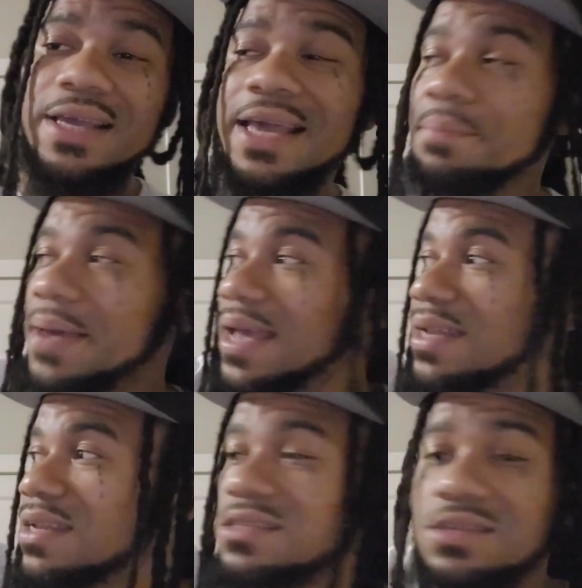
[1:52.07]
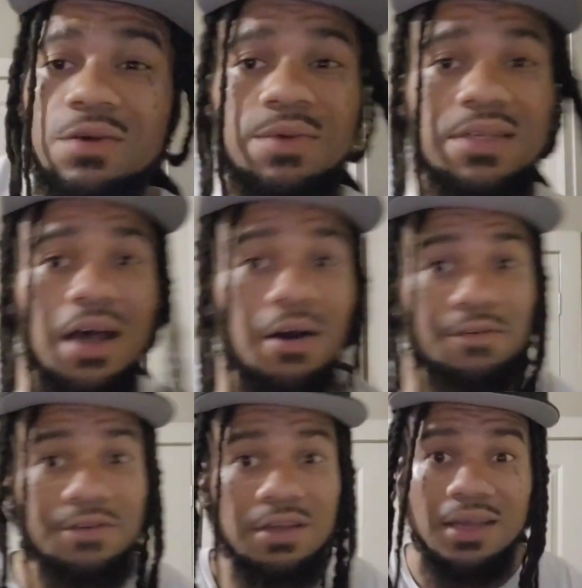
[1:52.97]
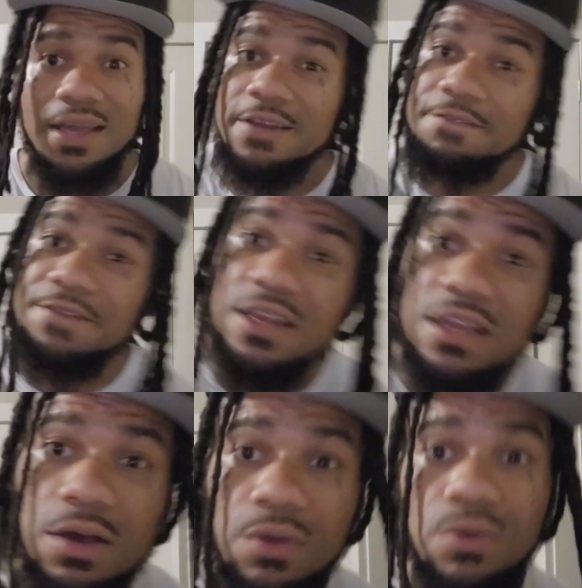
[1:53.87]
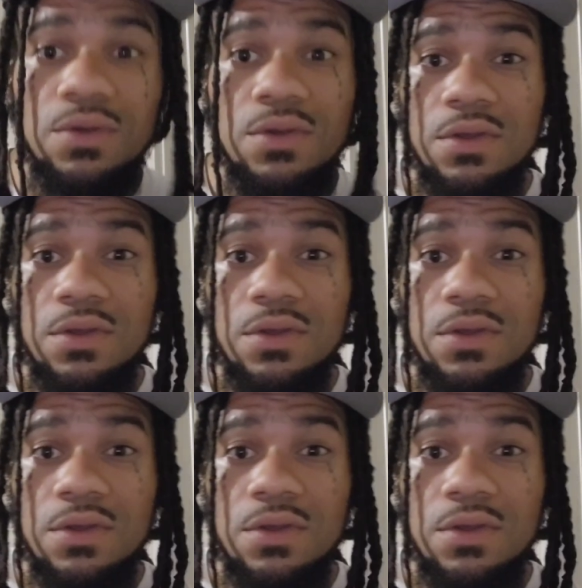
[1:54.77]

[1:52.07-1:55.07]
And Bad did a song with Dolph in a video.